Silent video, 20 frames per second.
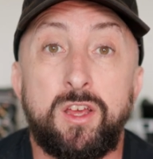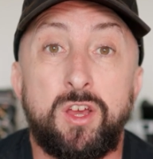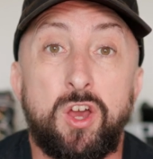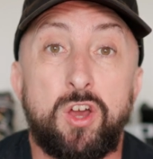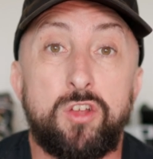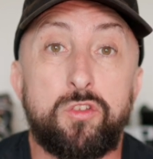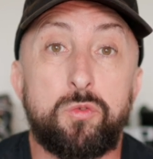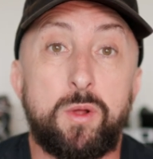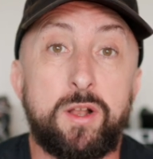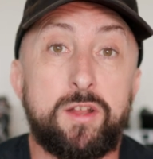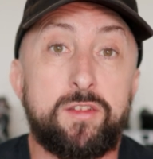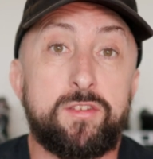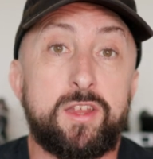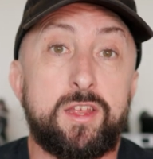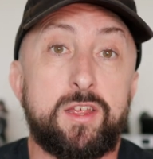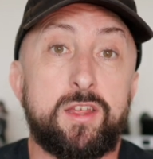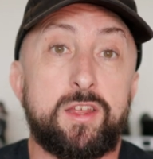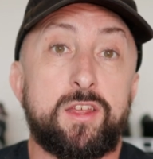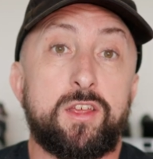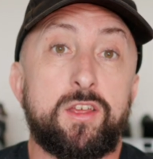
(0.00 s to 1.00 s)
as well as the,
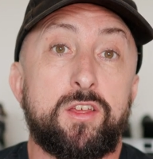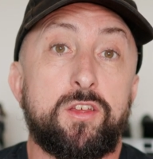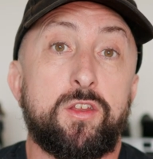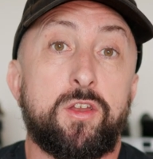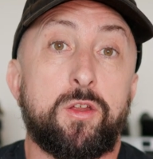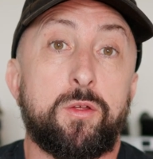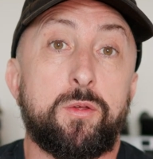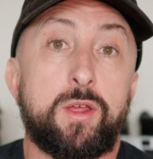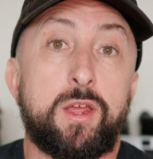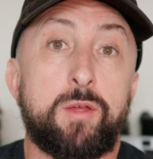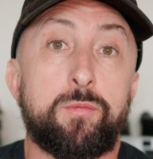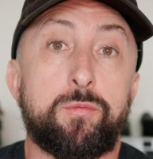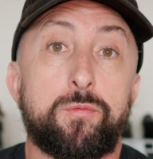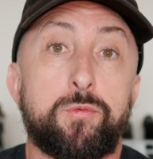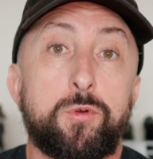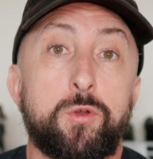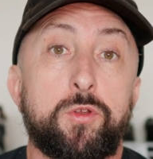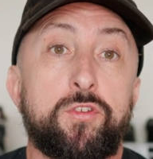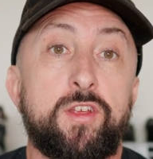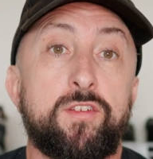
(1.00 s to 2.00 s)
you know, even
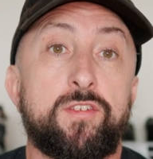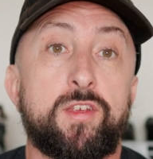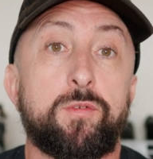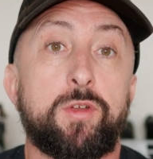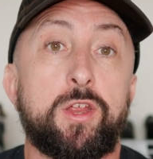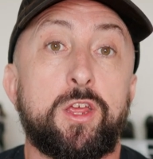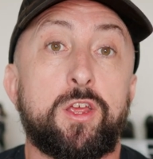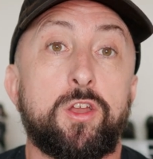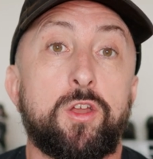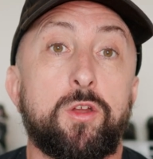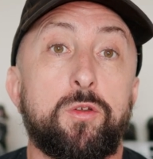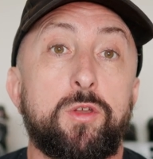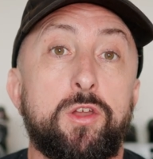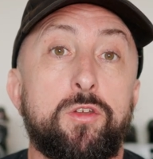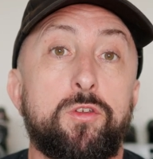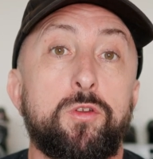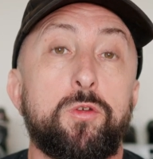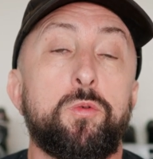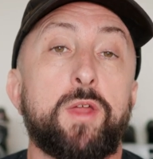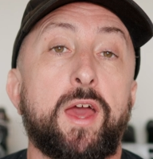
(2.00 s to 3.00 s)
through the C70 you can only
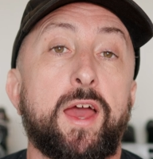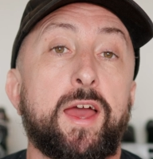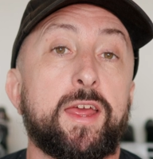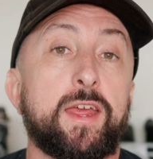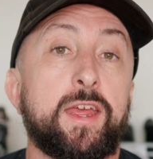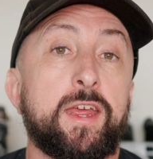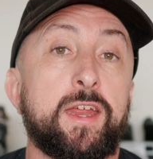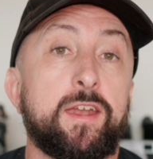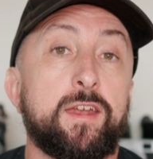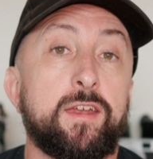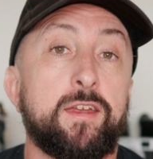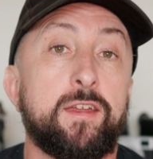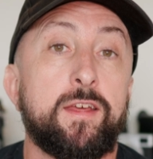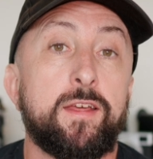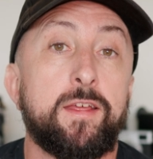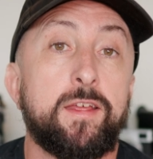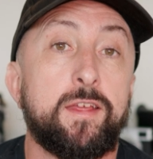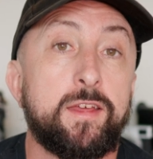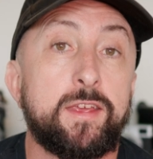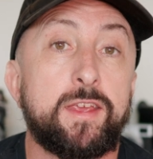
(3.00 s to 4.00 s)
do that in
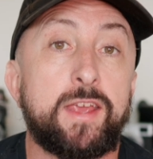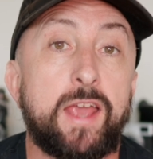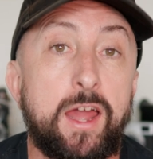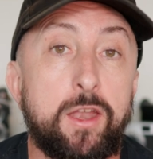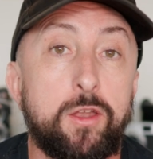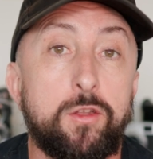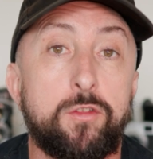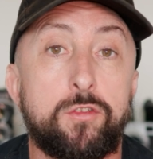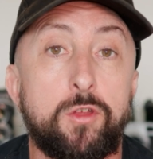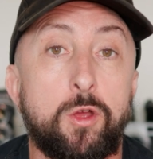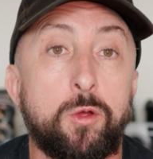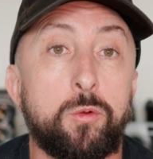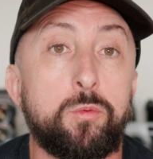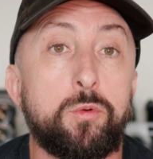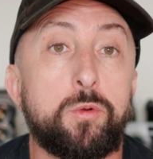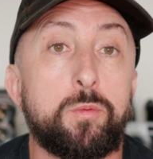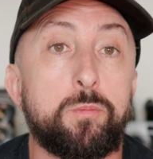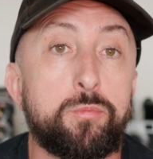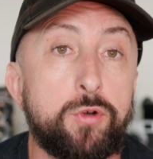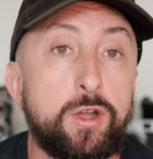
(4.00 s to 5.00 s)
Canon's own
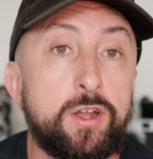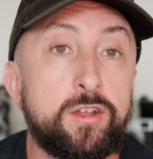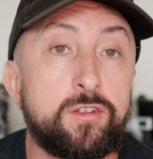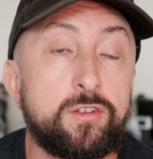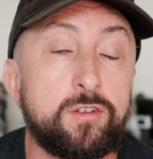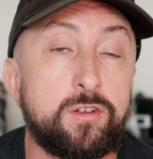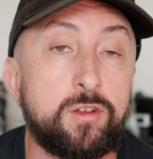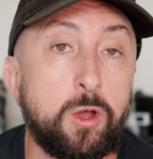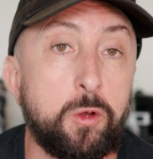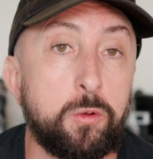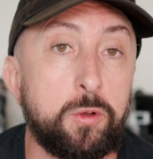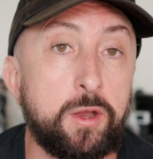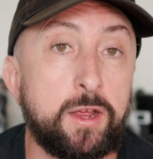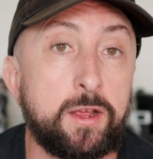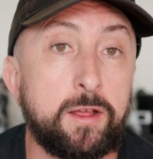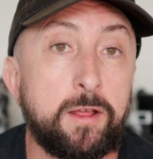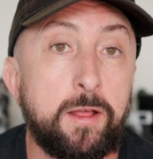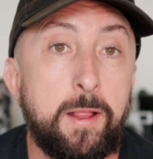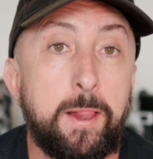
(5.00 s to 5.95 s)
compressed codec.